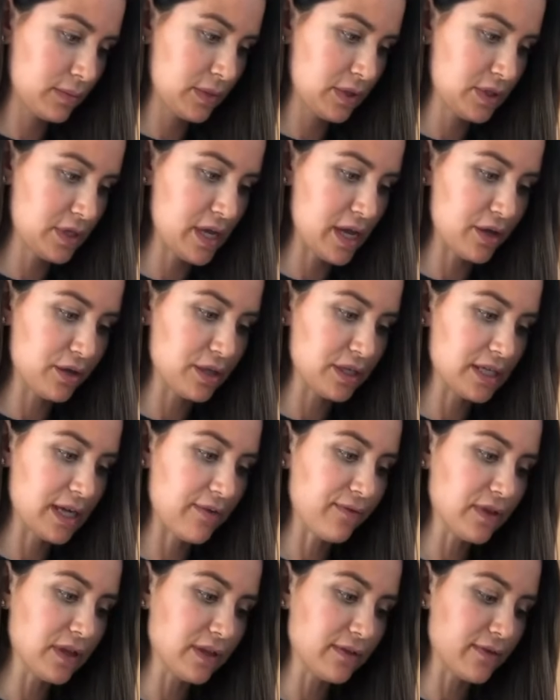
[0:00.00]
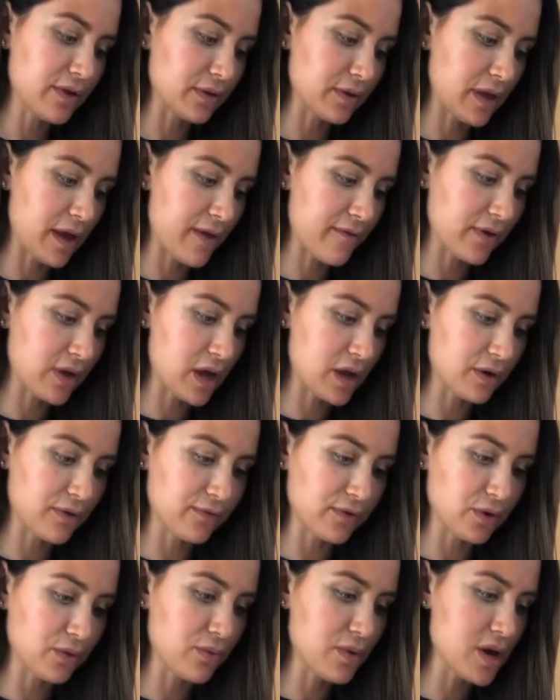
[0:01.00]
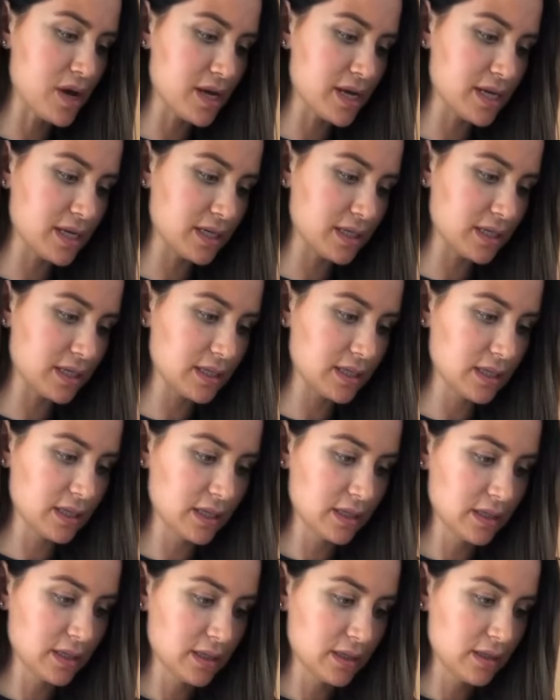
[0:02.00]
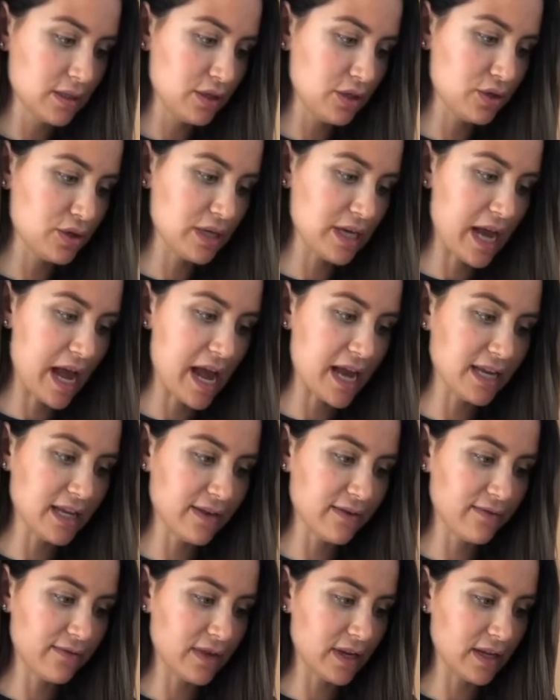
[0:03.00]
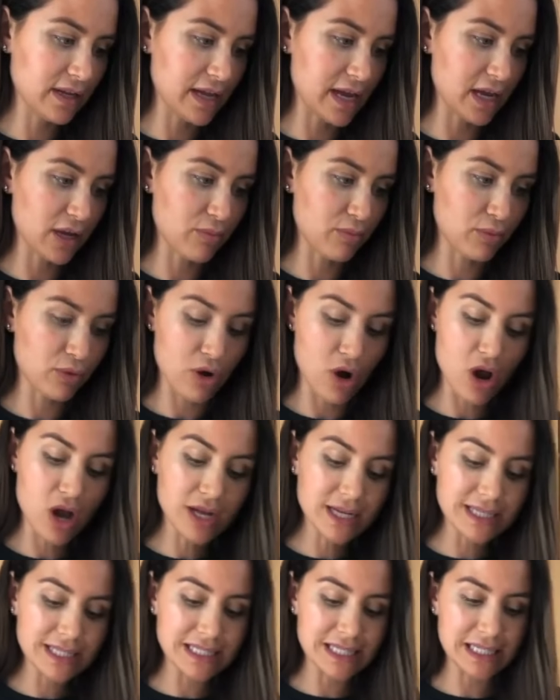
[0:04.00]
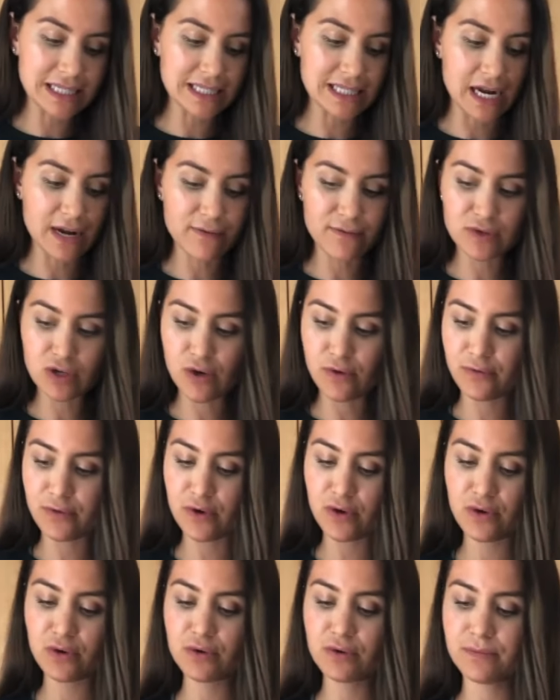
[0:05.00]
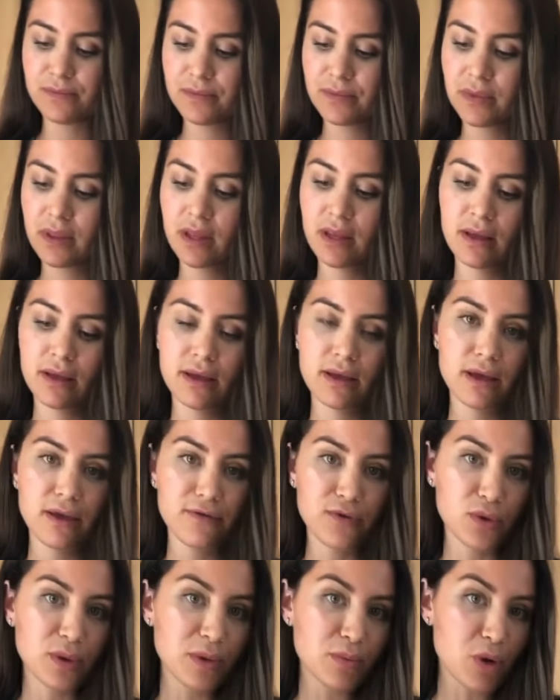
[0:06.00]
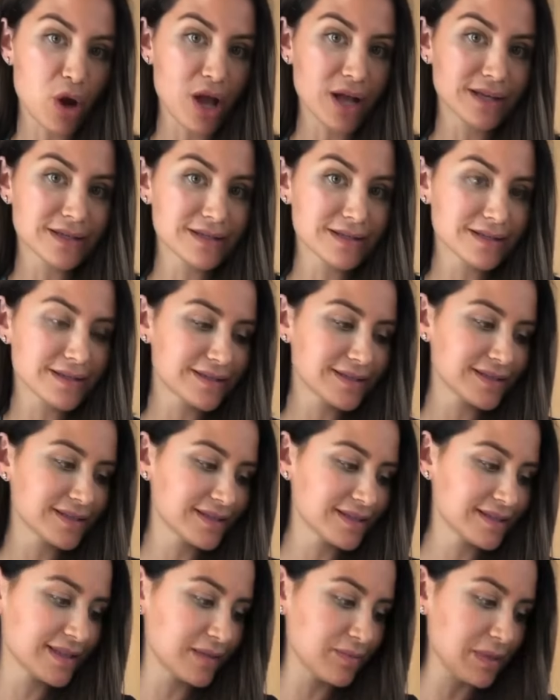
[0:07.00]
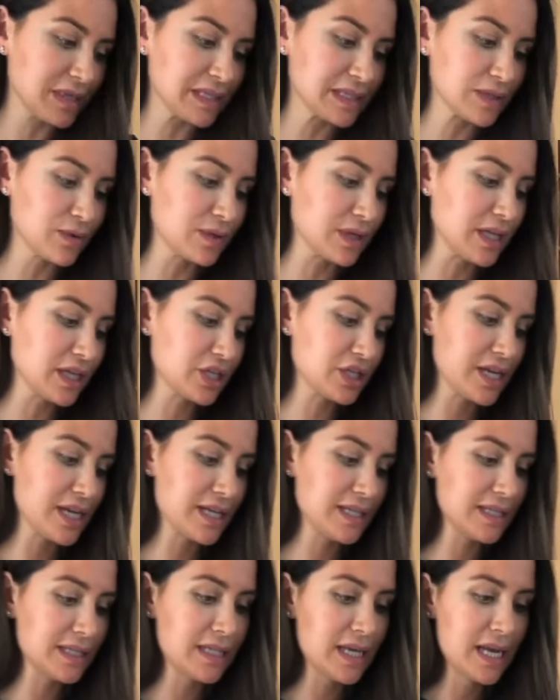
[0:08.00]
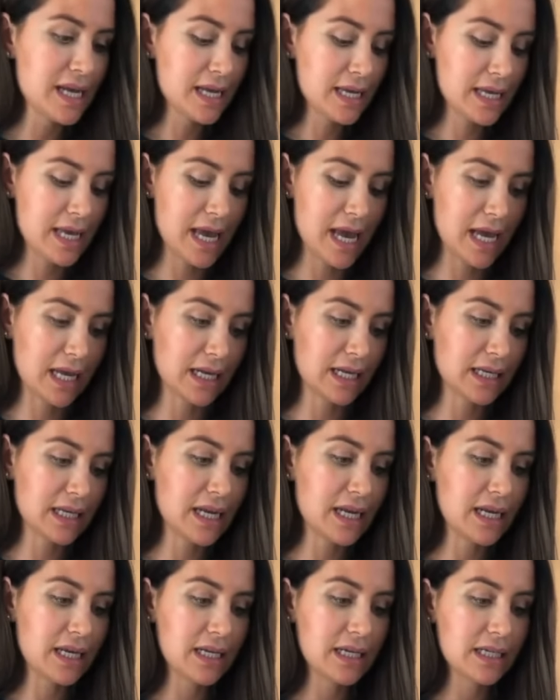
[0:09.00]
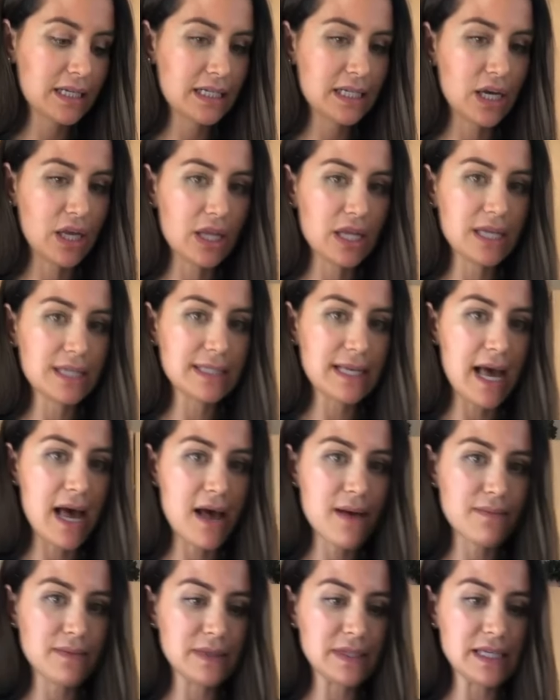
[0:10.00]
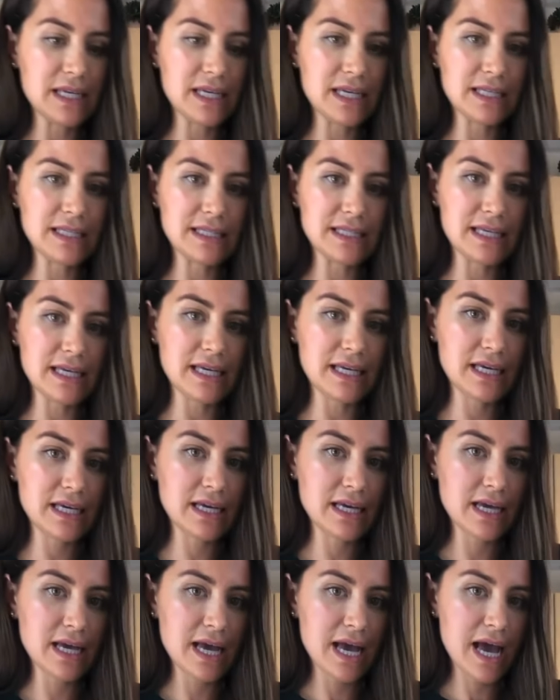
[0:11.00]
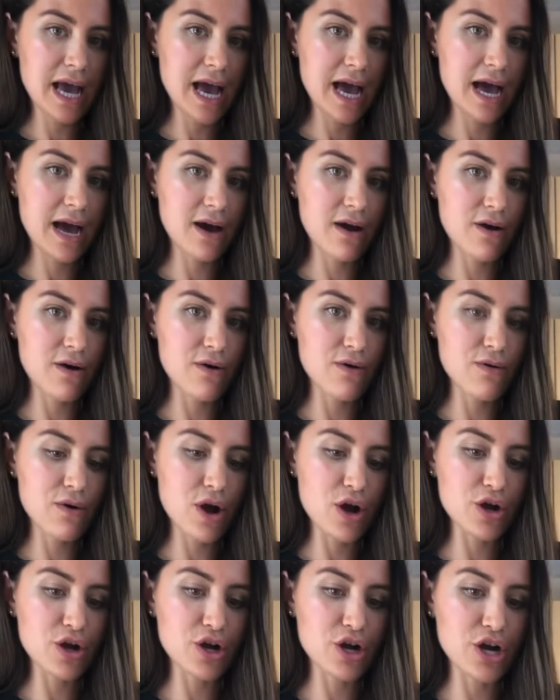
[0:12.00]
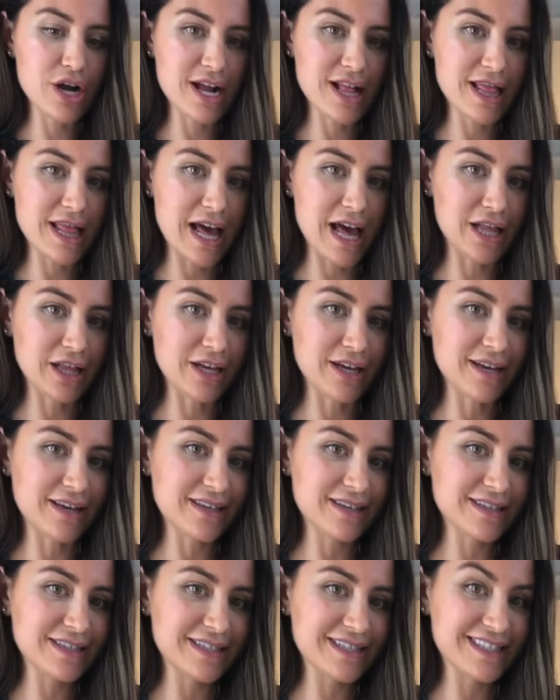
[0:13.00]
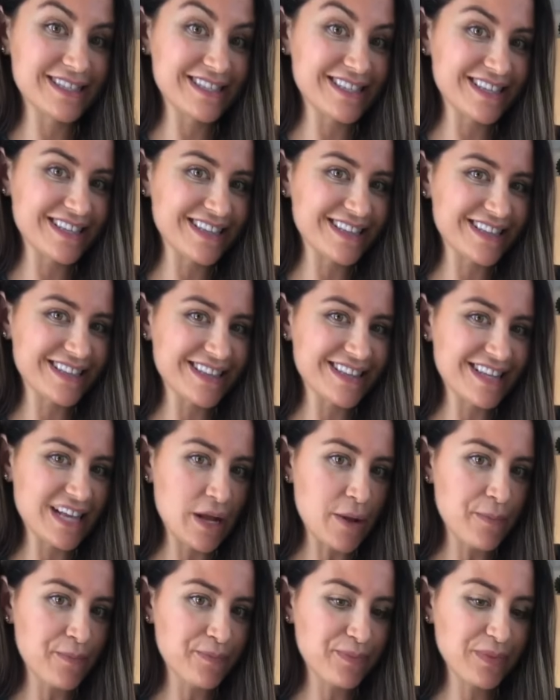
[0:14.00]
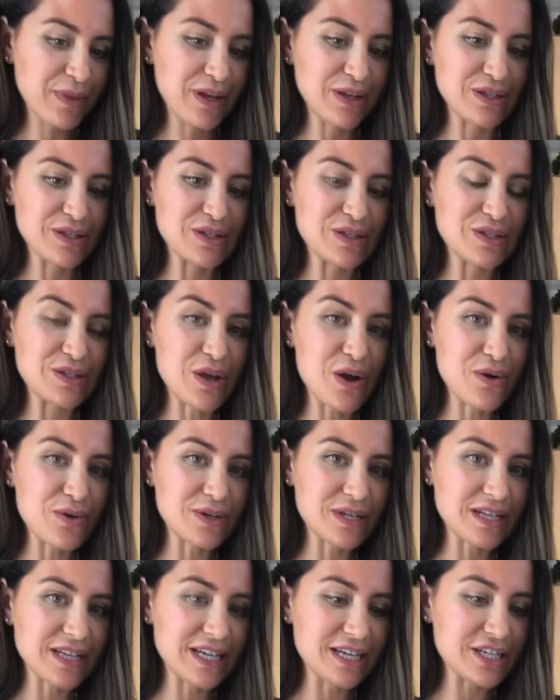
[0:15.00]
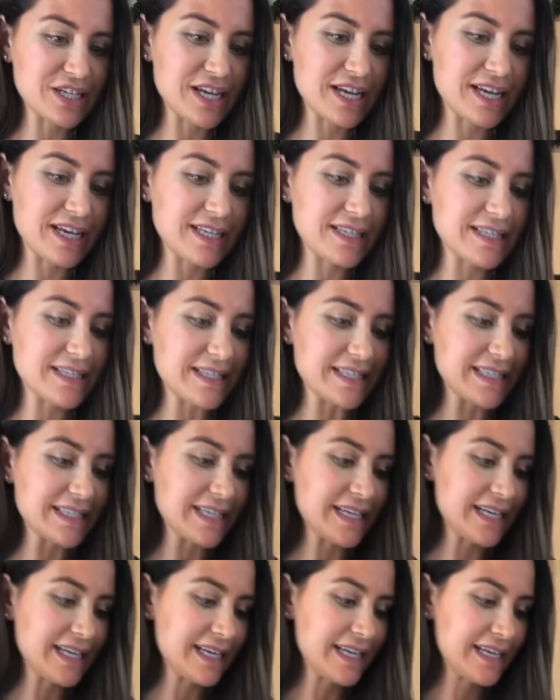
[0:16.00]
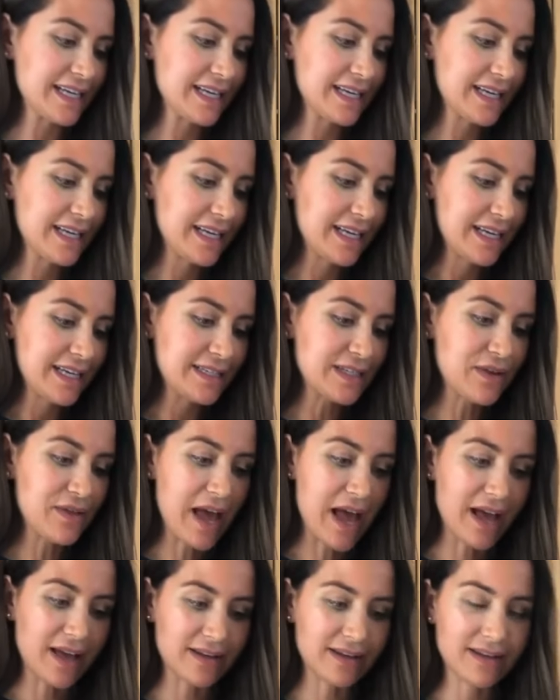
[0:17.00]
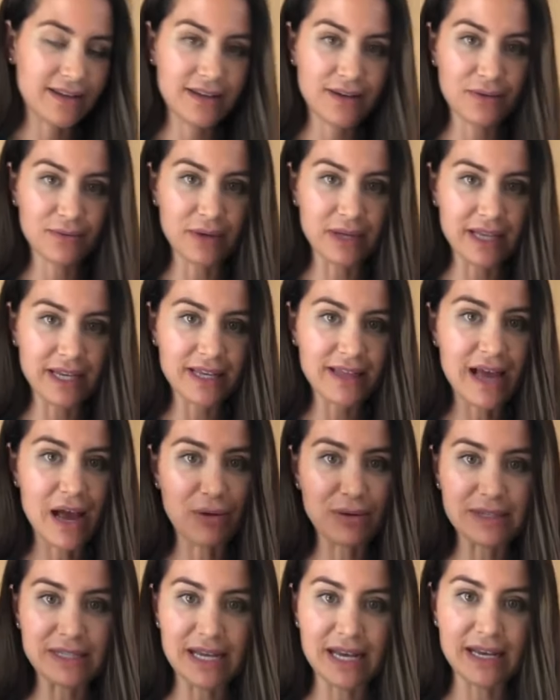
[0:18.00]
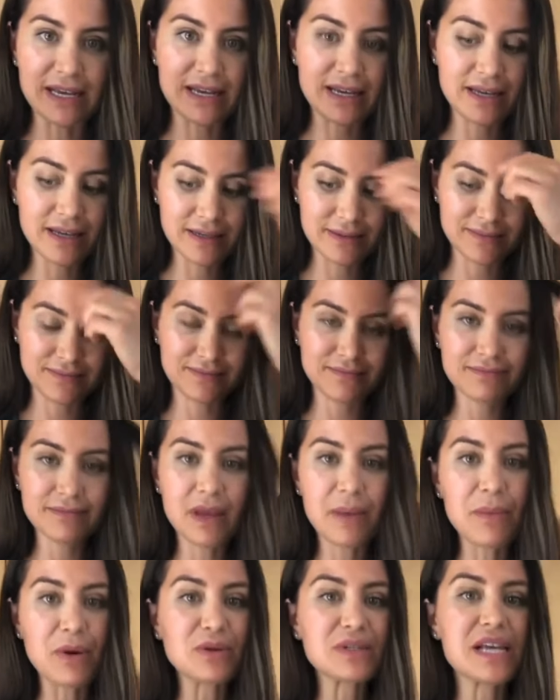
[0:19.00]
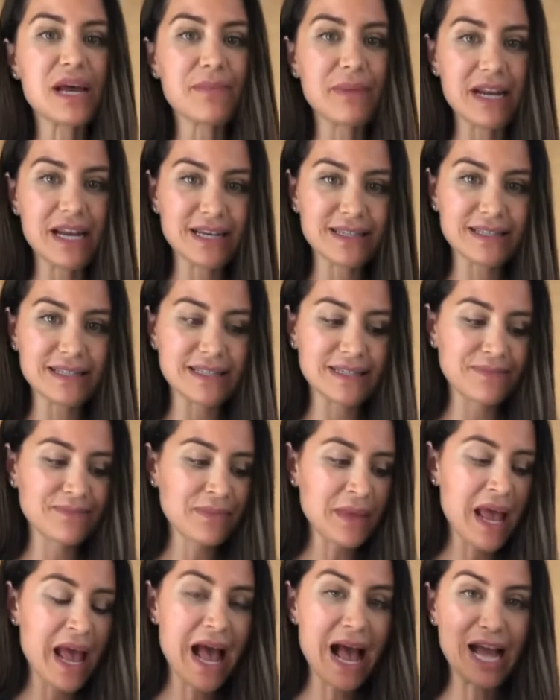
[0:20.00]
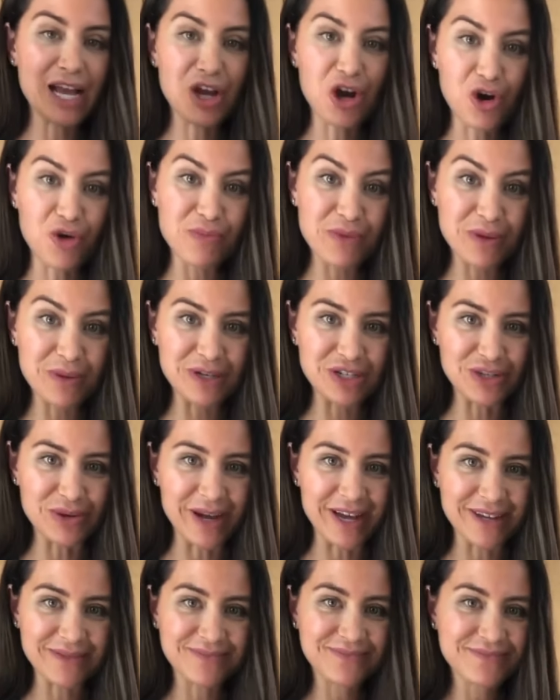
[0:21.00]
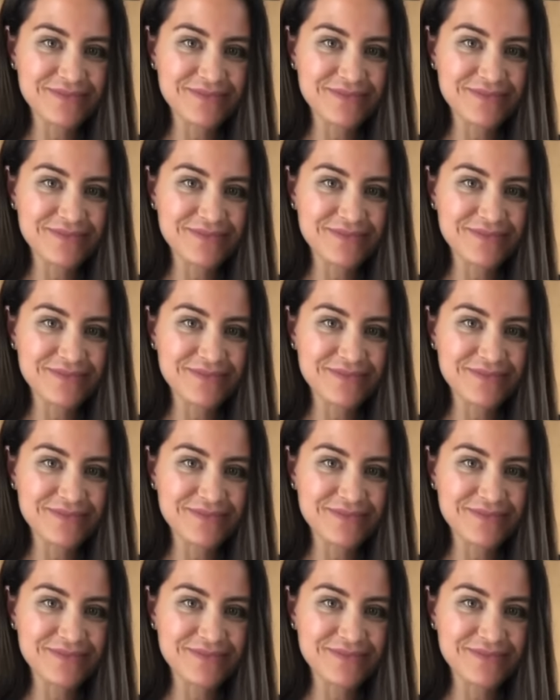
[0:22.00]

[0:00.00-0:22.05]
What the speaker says: So yeah, you could definitely live out the avocado if you want. You could add even like prawns instead of tofu. If you eat prawns, it'd be so delicious. Okay, I'm gonna kind of tilt this up so you can see how good that looks. It's so delicious. So that was like about 10 minutes. I hope you enjoy.